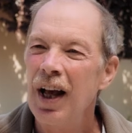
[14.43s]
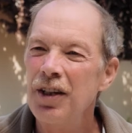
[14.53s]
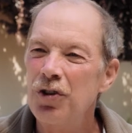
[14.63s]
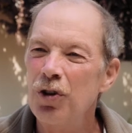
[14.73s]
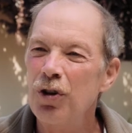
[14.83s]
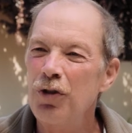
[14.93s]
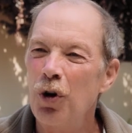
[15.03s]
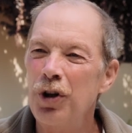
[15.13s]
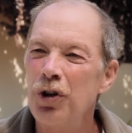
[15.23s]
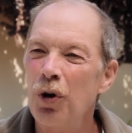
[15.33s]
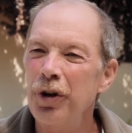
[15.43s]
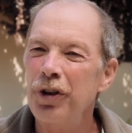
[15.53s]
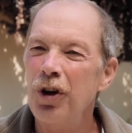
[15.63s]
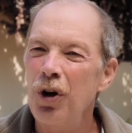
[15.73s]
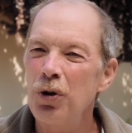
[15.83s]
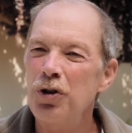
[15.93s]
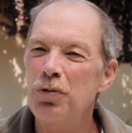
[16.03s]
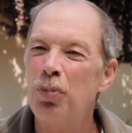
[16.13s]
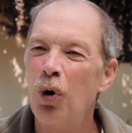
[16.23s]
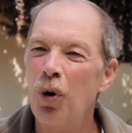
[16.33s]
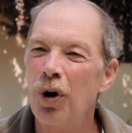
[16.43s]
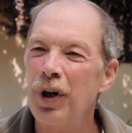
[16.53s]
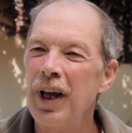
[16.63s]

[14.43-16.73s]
served on North Coast's board